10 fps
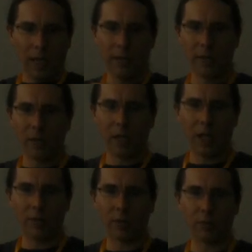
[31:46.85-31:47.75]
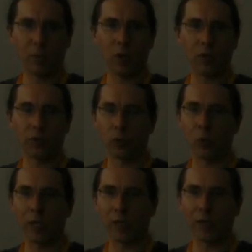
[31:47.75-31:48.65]
and then I have a small
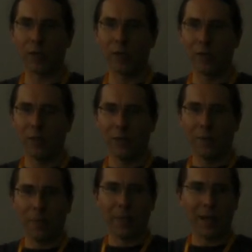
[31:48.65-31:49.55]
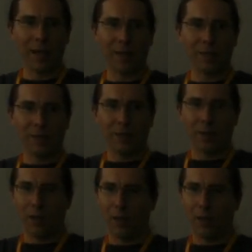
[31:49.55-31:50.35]
square that